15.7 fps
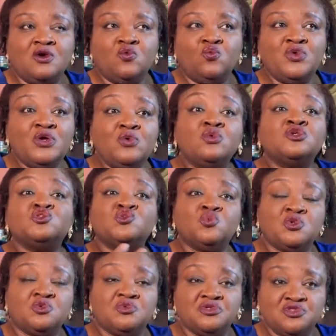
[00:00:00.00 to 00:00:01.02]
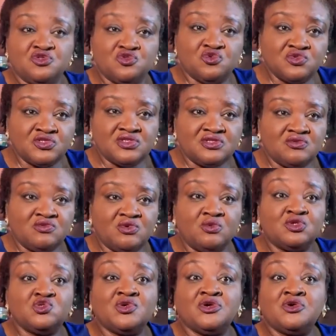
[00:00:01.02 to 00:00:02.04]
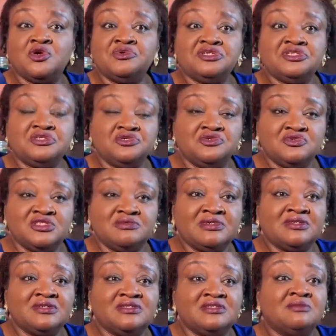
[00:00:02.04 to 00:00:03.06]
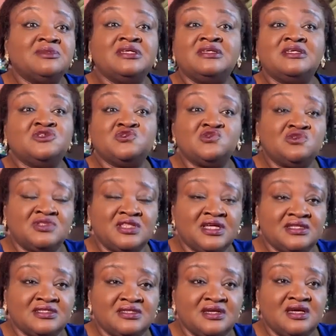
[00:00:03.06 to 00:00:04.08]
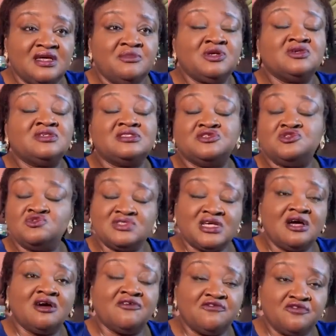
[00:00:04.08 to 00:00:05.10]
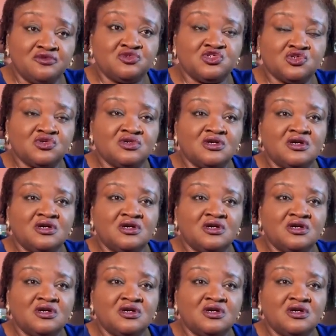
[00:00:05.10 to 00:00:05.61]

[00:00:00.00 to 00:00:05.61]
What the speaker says: We want to work with the youth. We want to encourage the youth because somebody needs to do that, because the youth are our future.